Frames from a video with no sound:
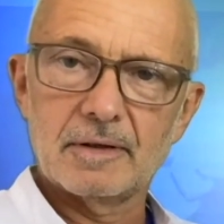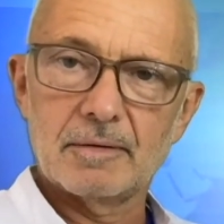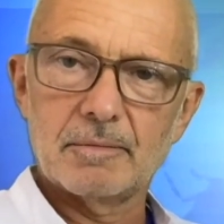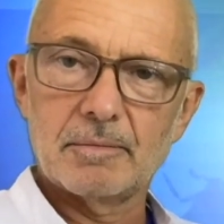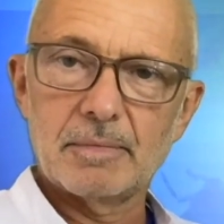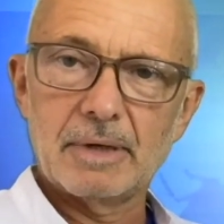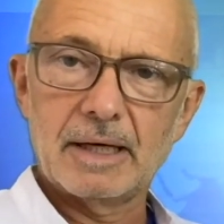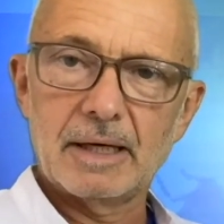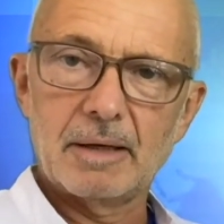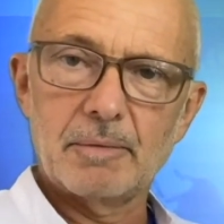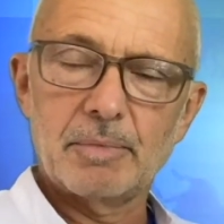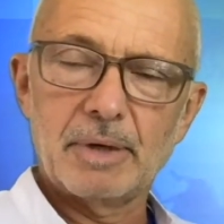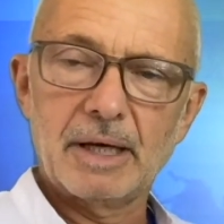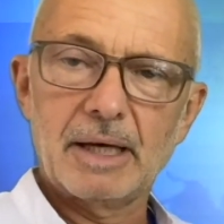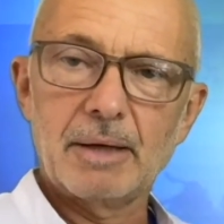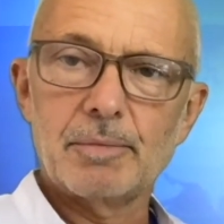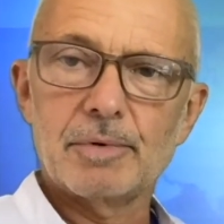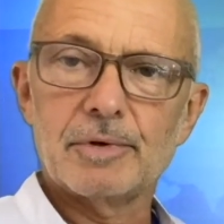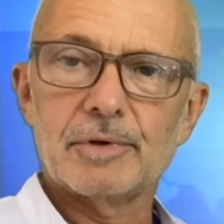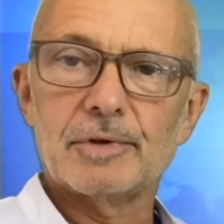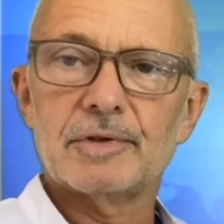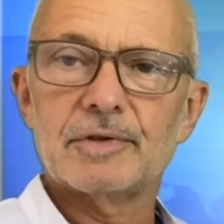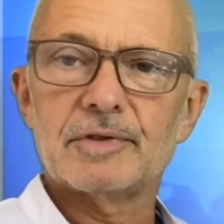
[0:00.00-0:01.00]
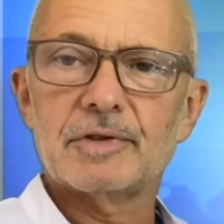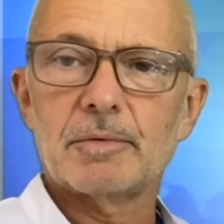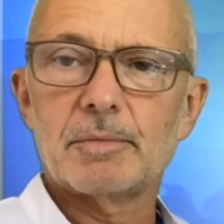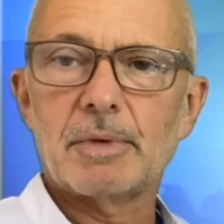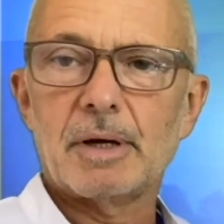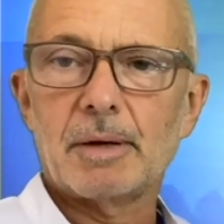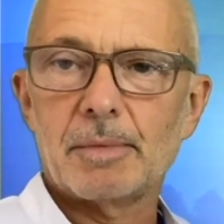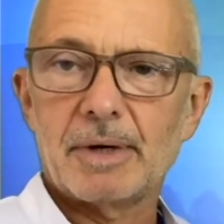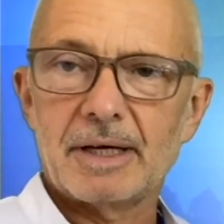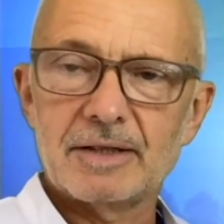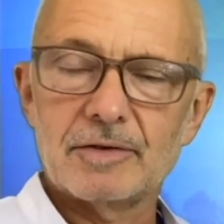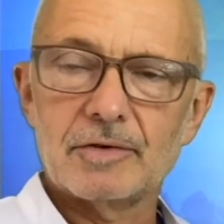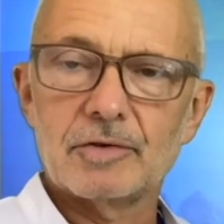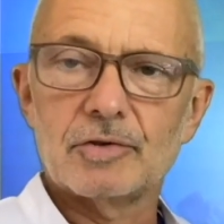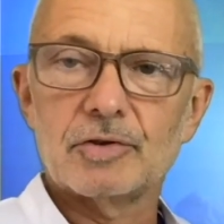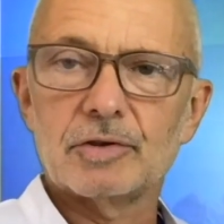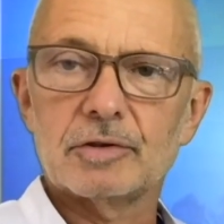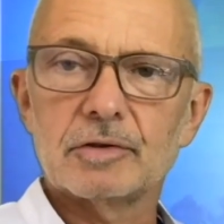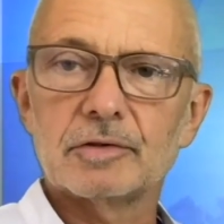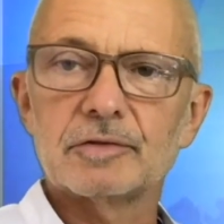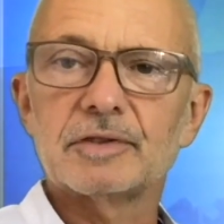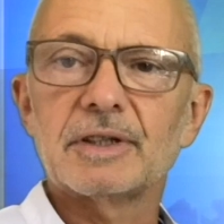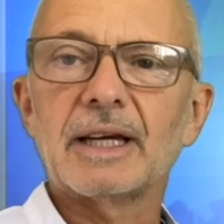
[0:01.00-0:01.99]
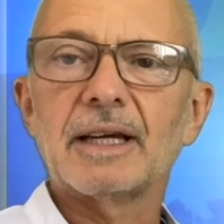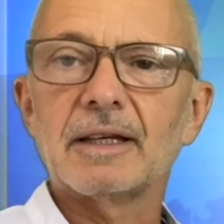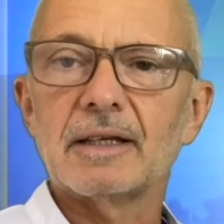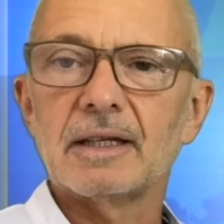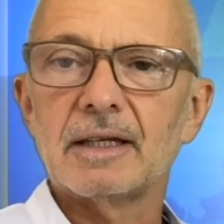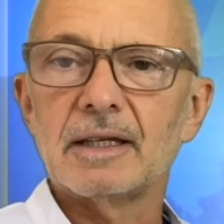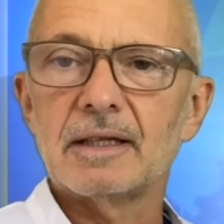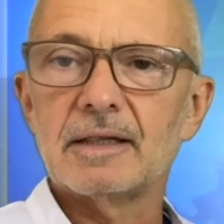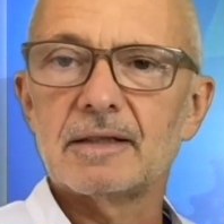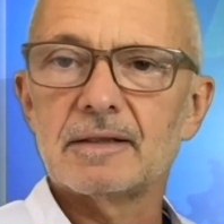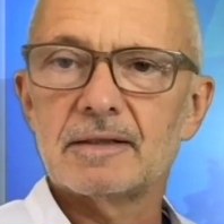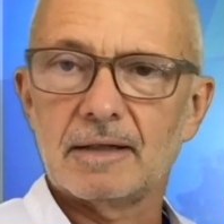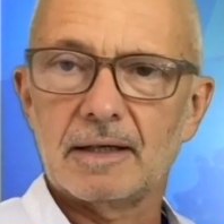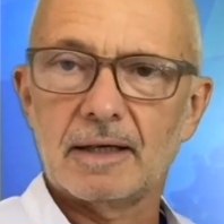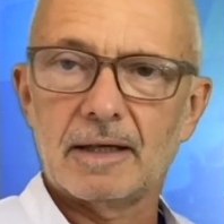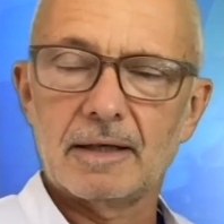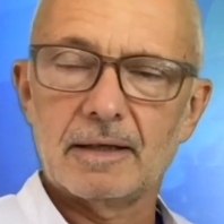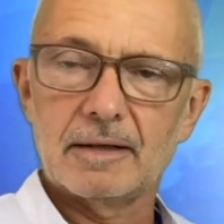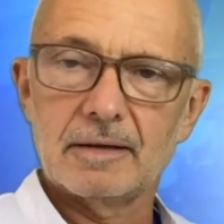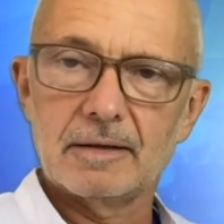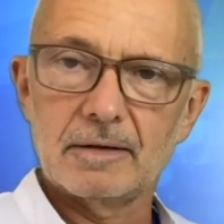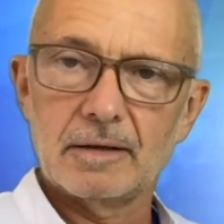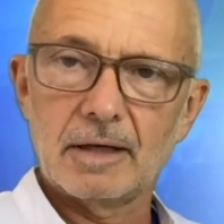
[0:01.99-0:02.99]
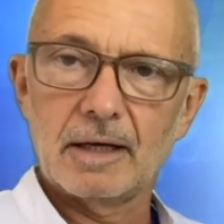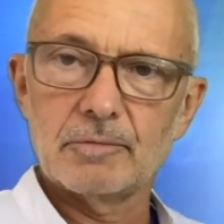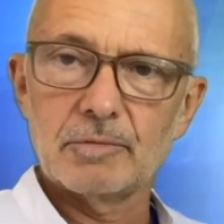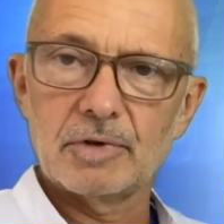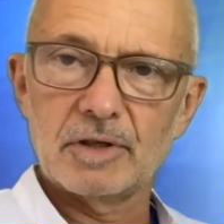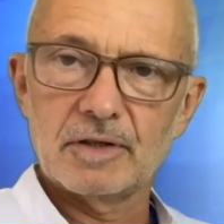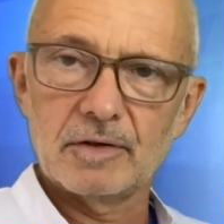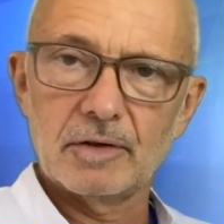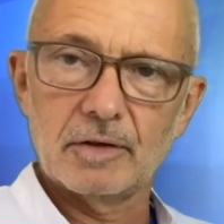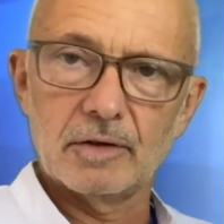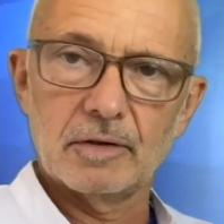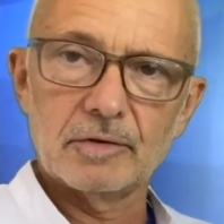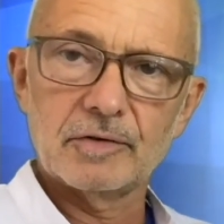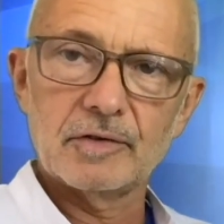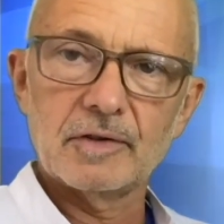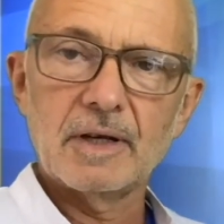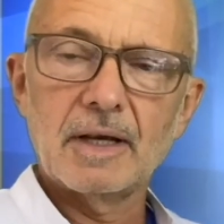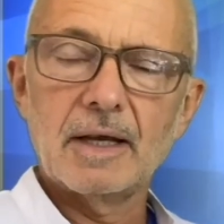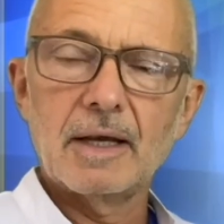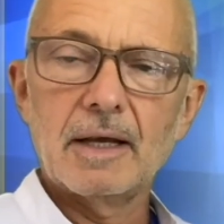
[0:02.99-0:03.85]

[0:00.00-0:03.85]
my papers, about my surgical techniques and results,